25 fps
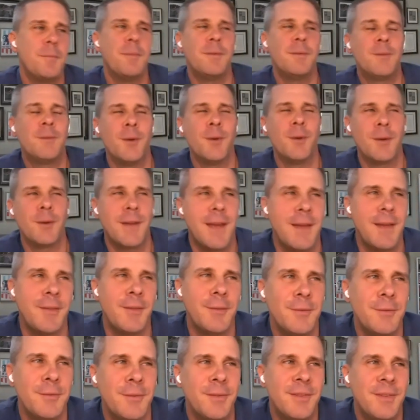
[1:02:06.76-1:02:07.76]
took
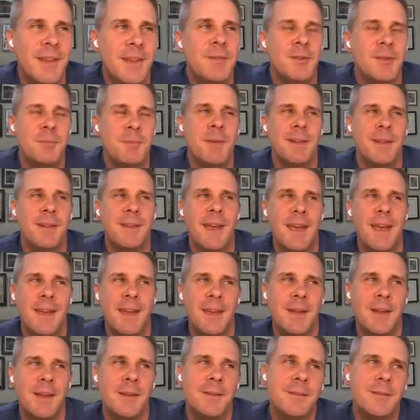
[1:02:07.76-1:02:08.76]
a Steve Schmidt
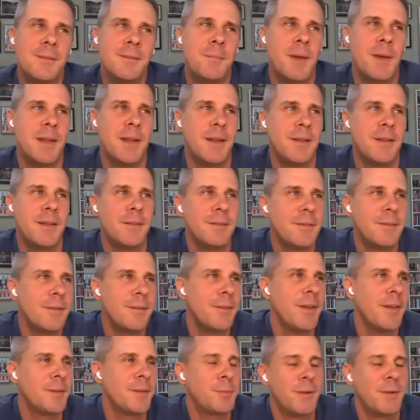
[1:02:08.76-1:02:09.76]
take and made it
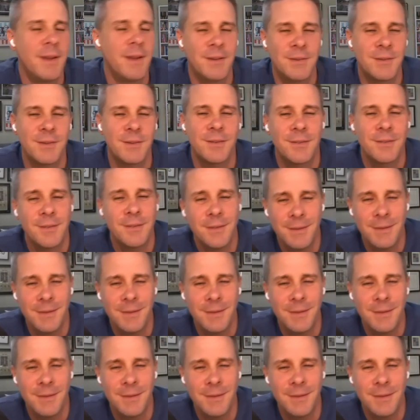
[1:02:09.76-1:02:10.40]
less pretentious.